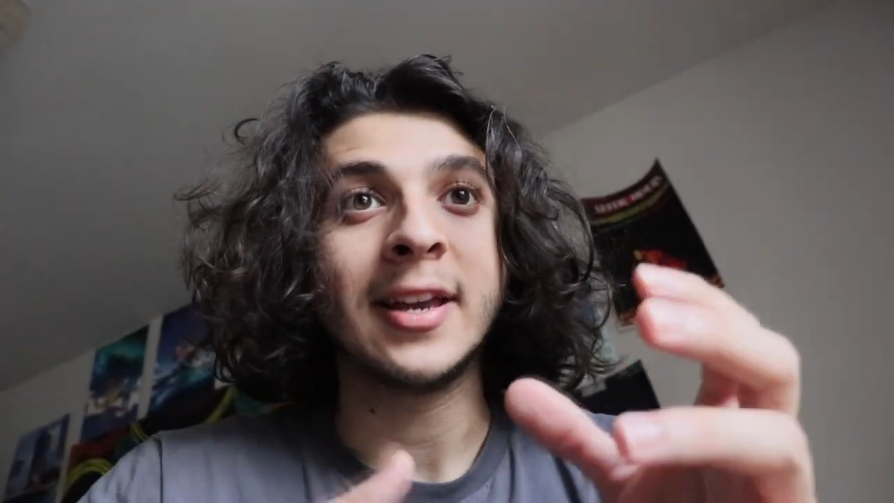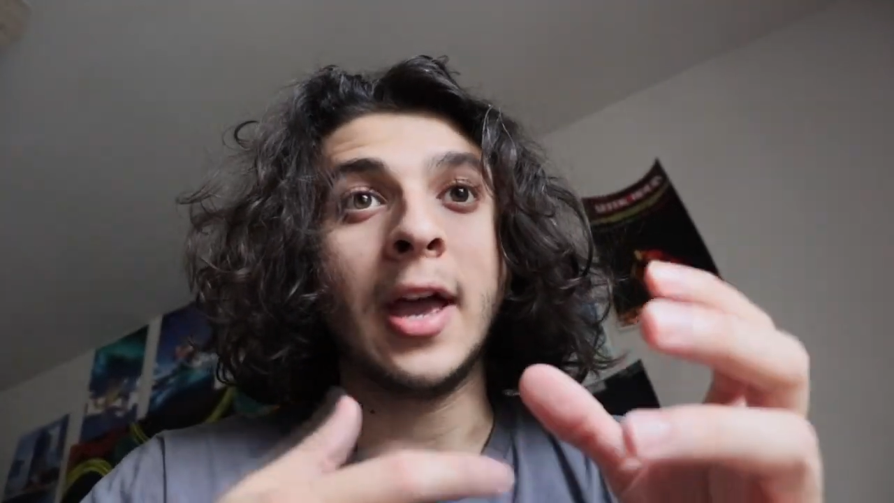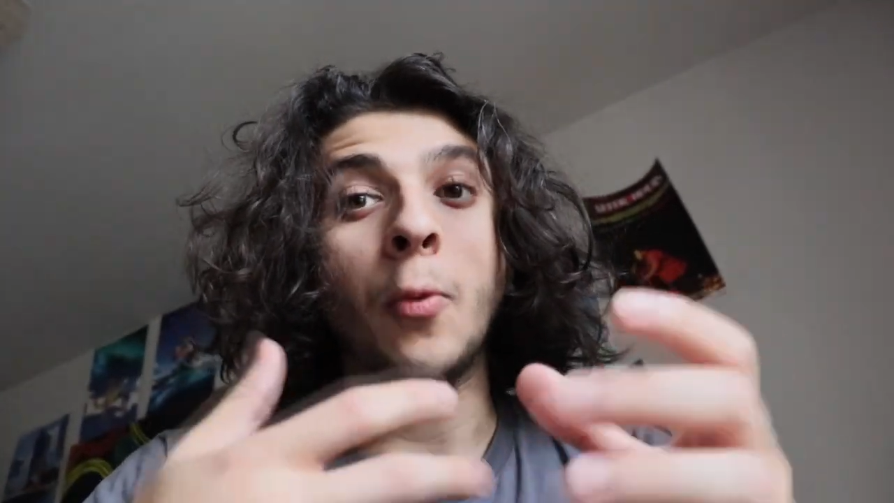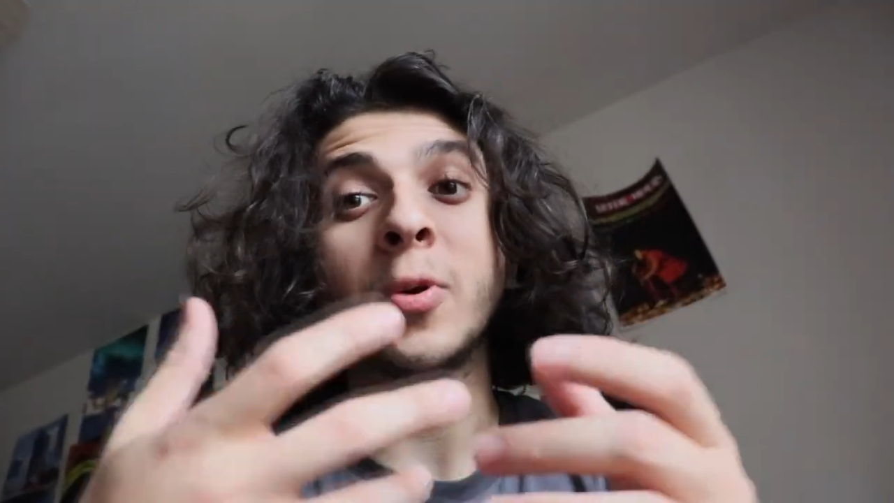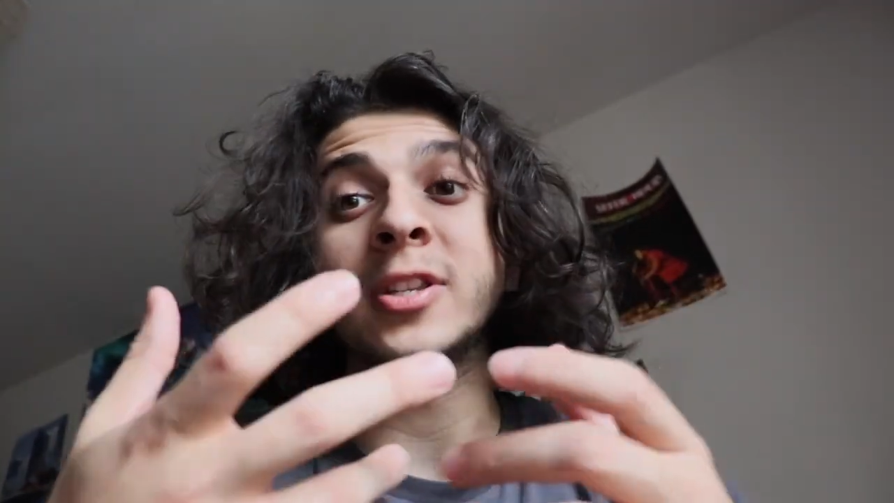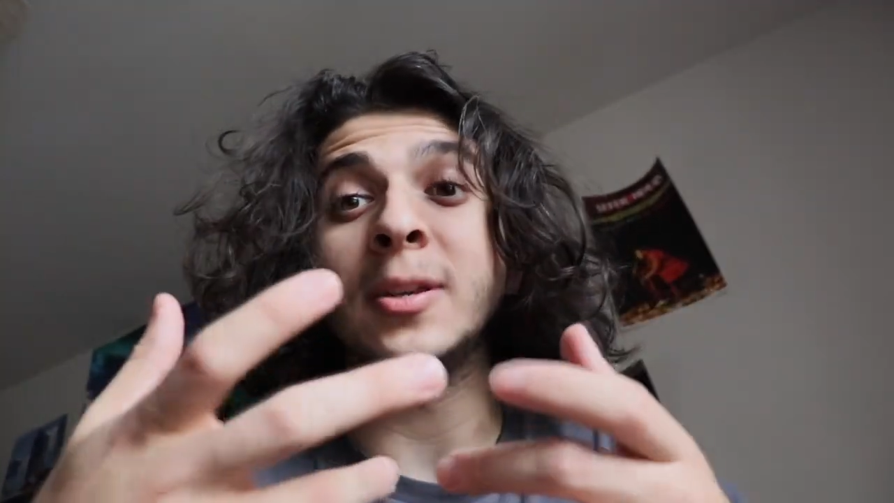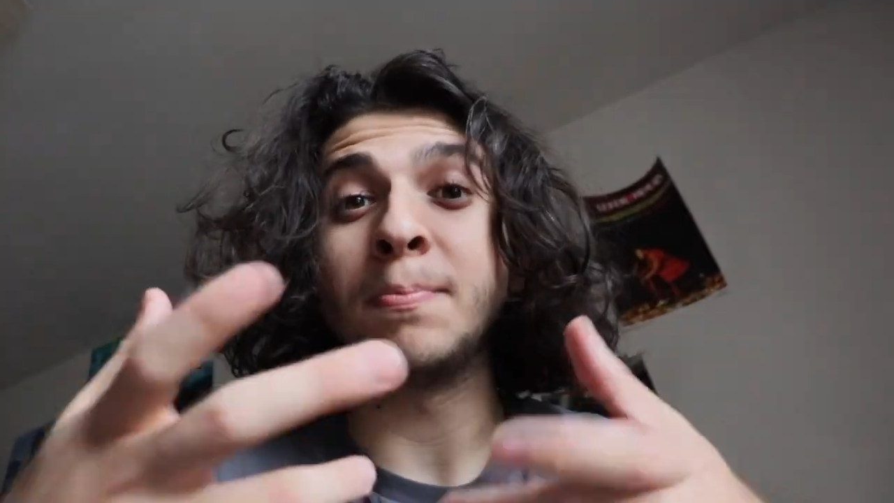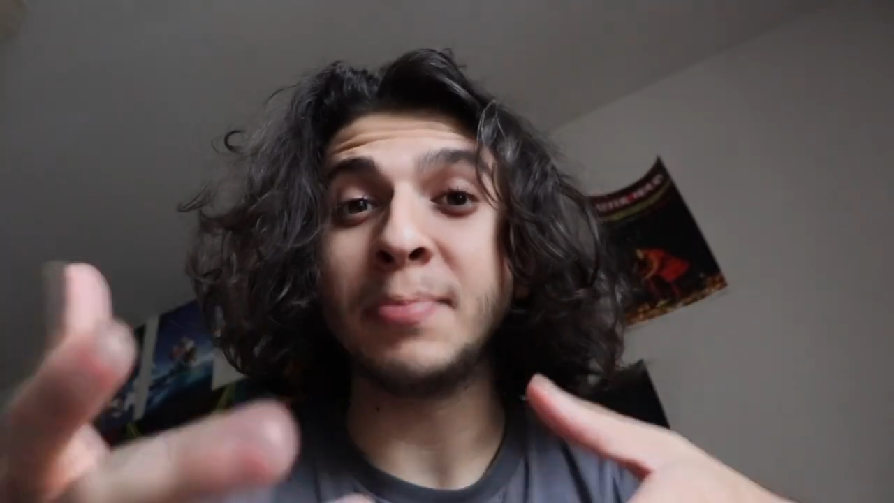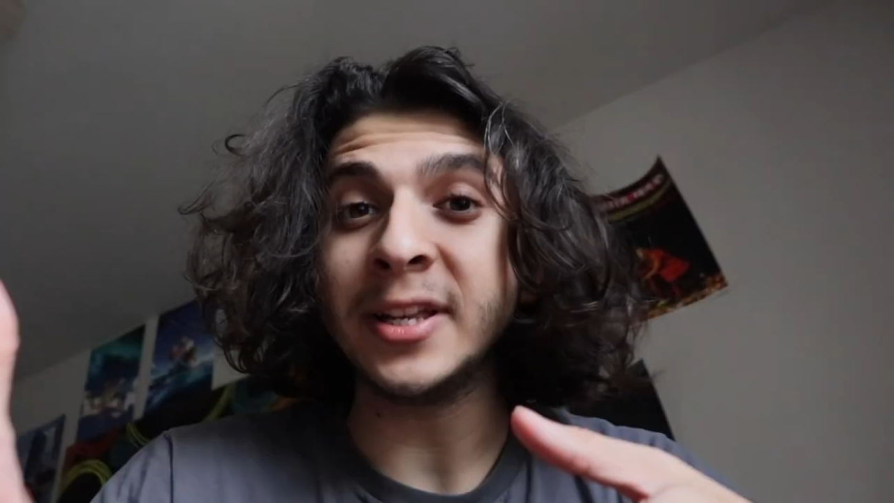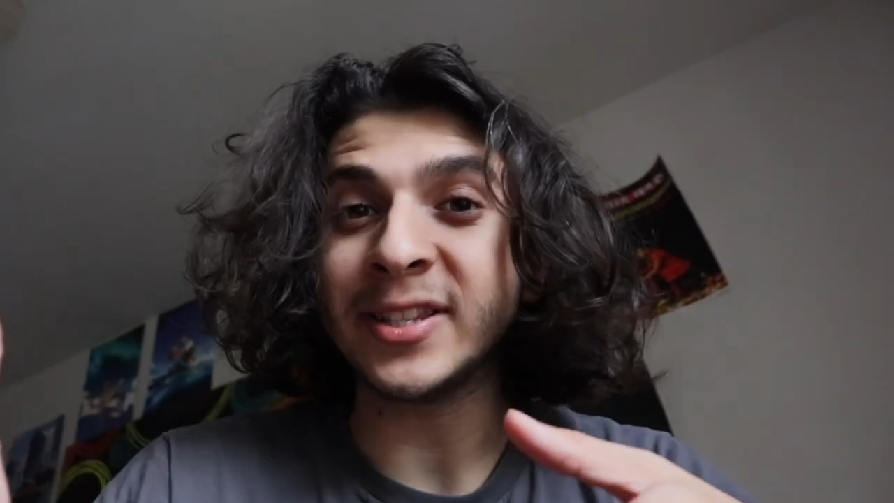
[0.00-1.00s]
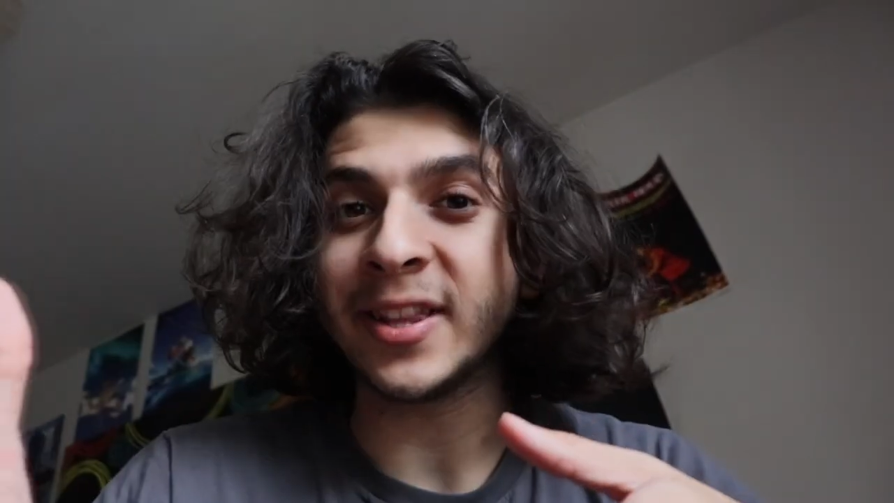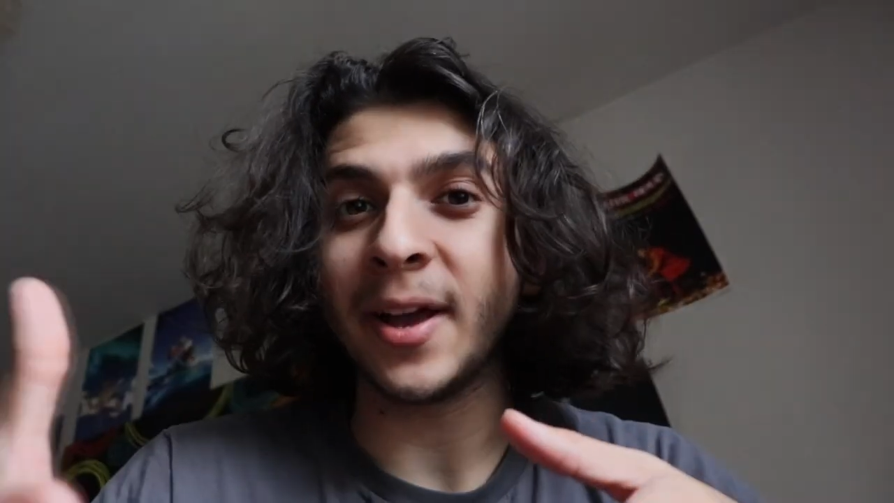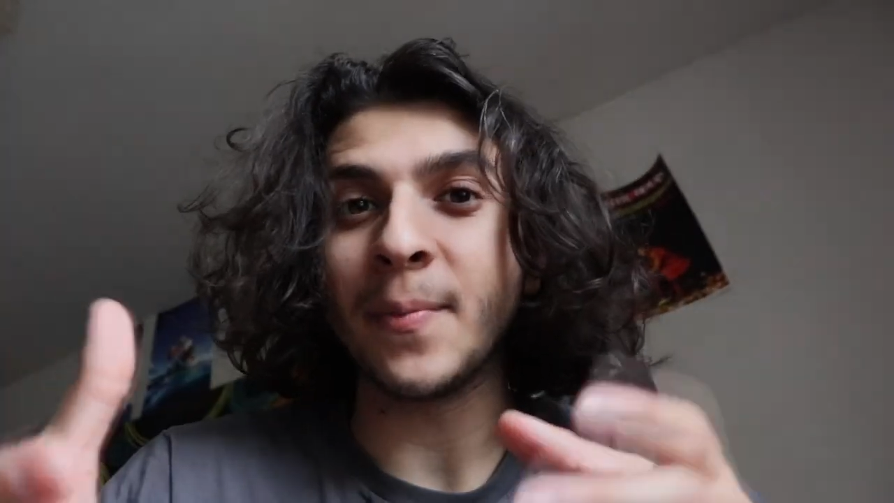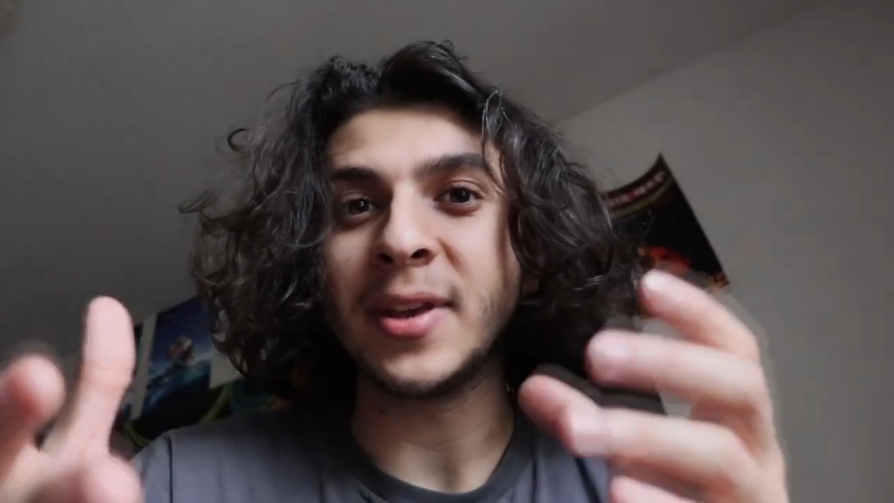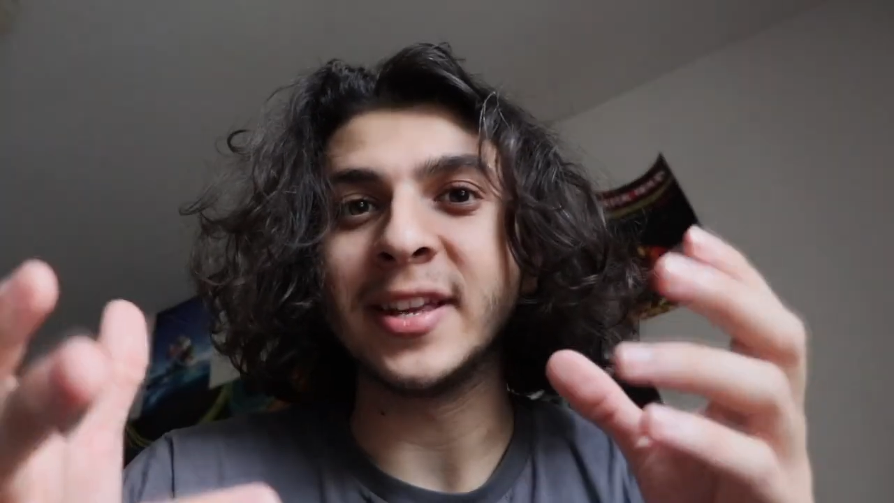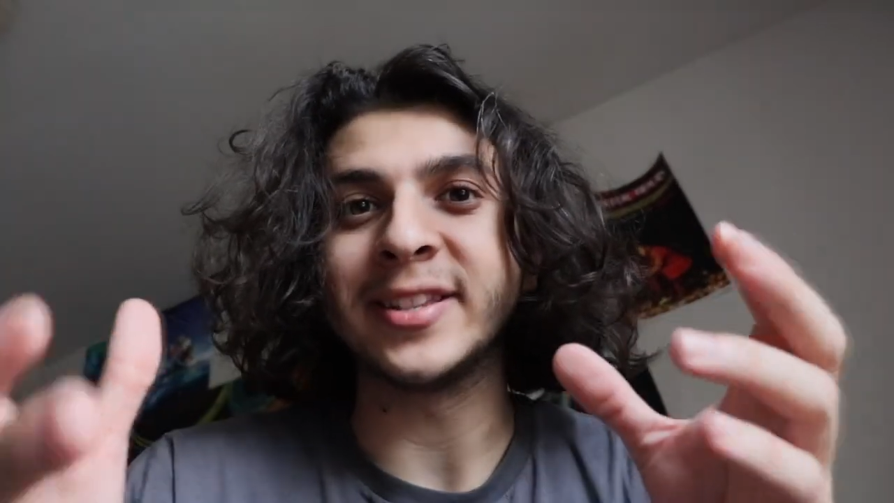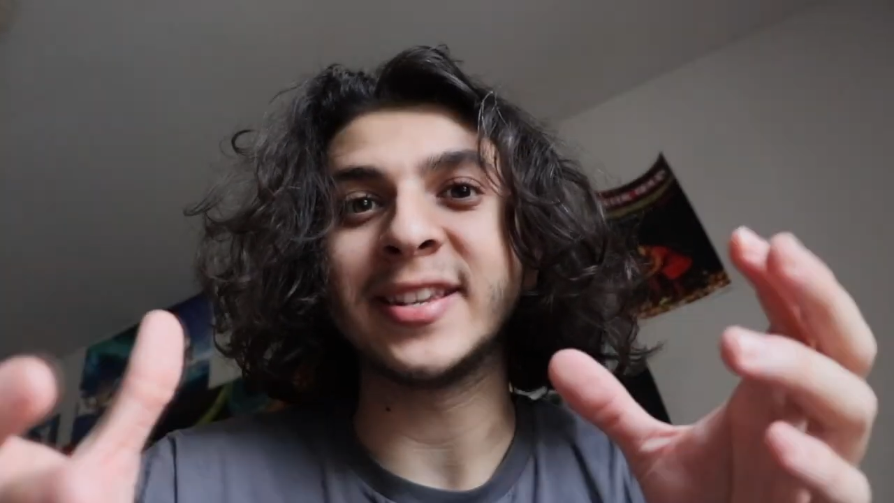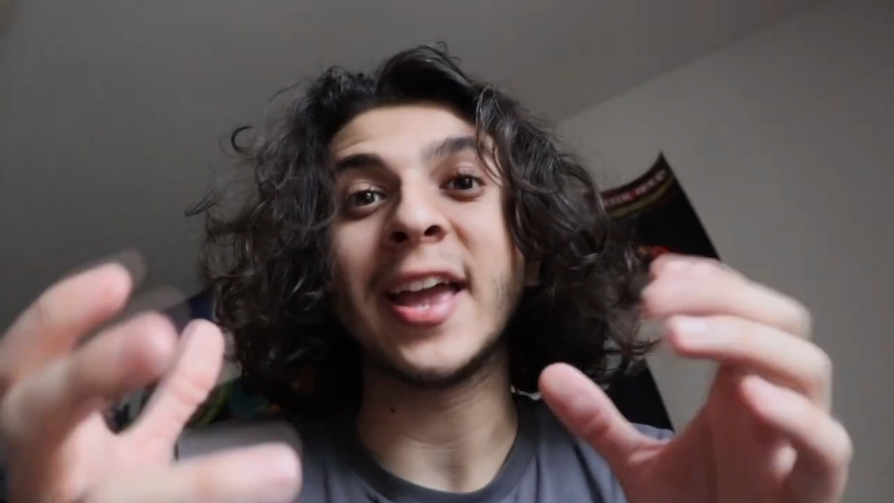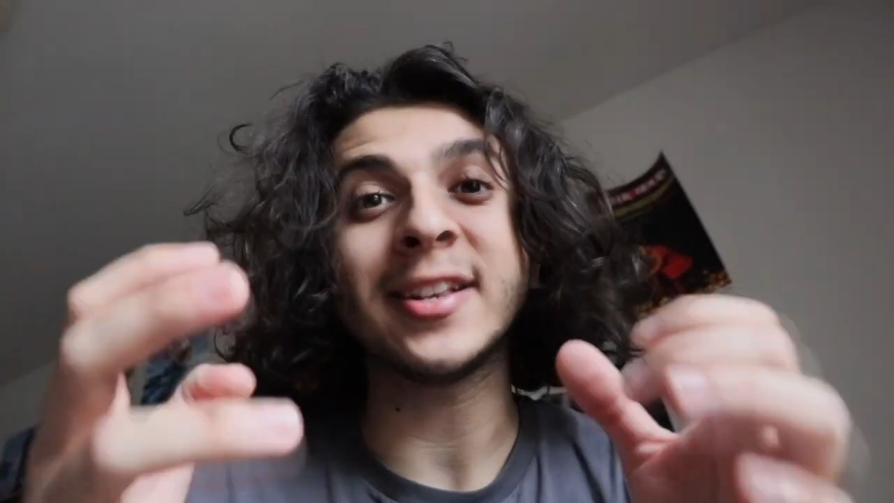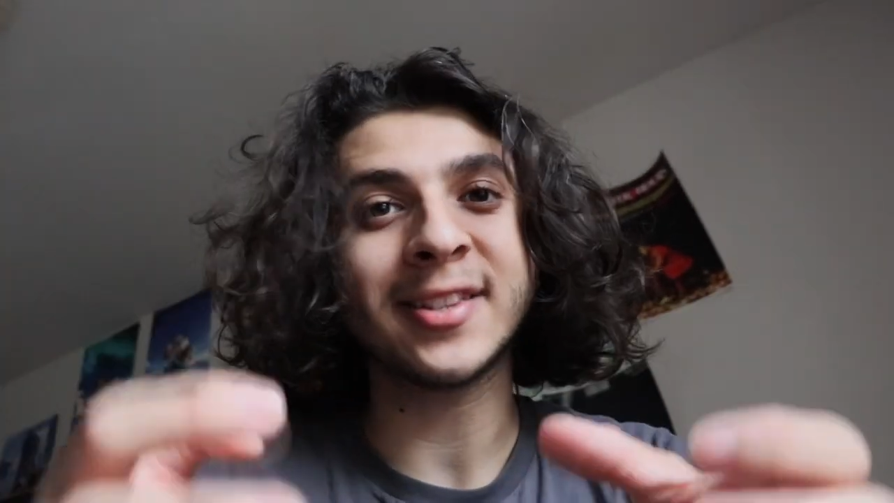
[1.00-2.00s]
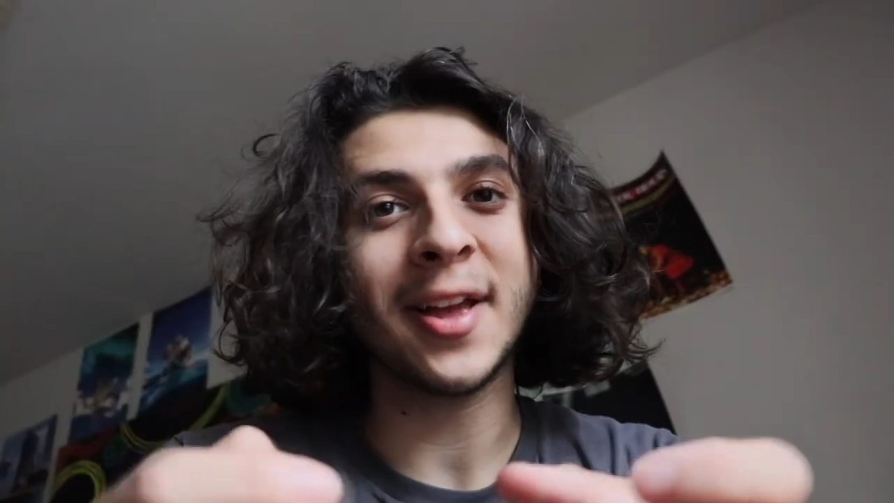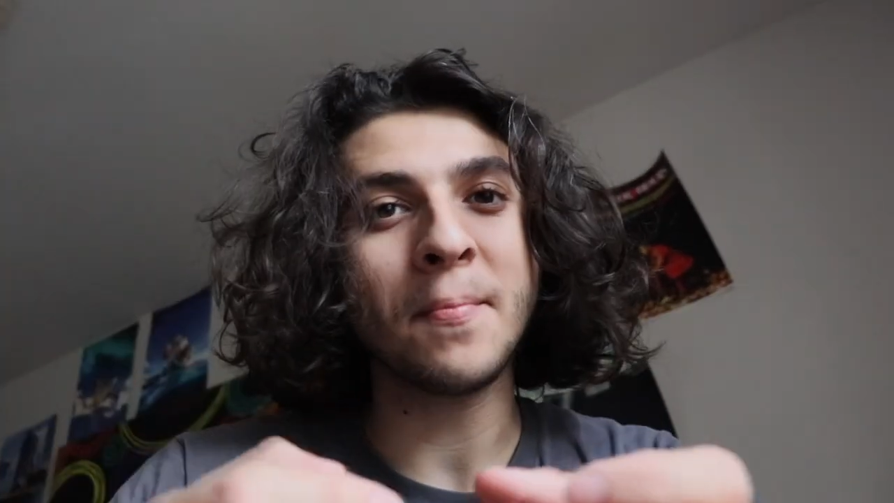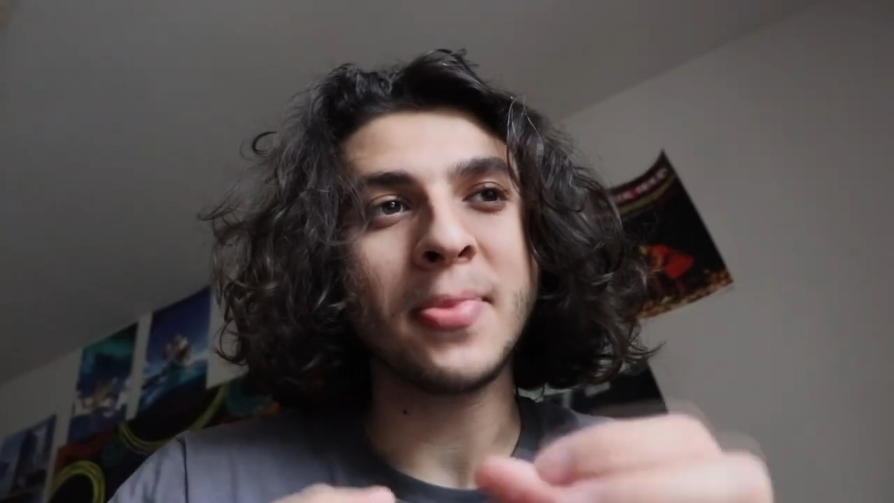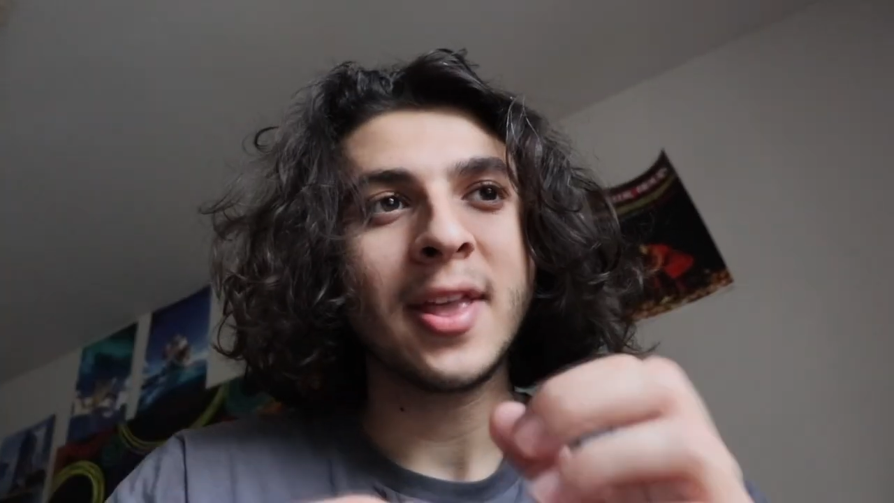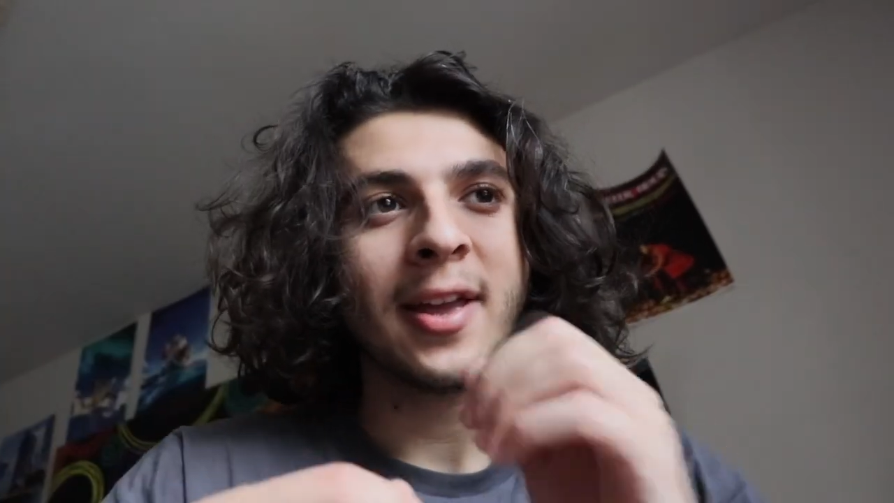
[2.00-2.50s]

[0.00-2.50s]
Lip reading: and once he beats them, he takes them